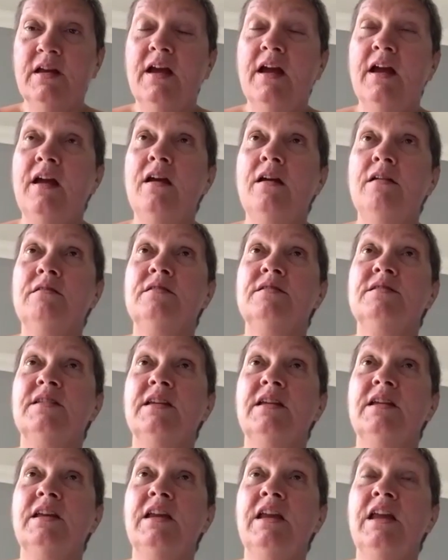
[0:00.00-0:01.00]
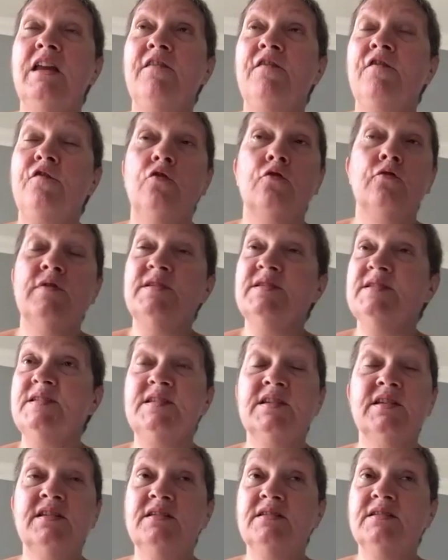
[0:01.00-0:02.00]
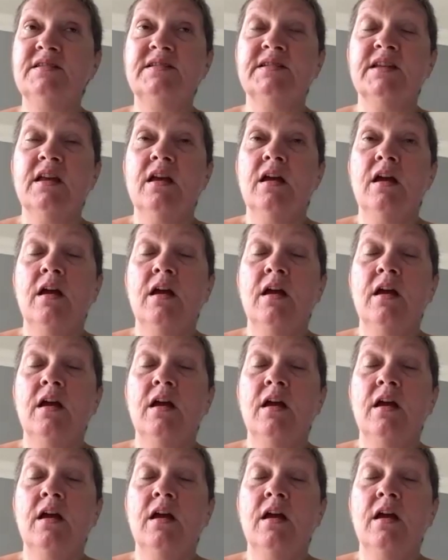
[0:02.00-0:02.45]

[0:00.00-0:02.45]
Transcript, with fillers: and if, for instance,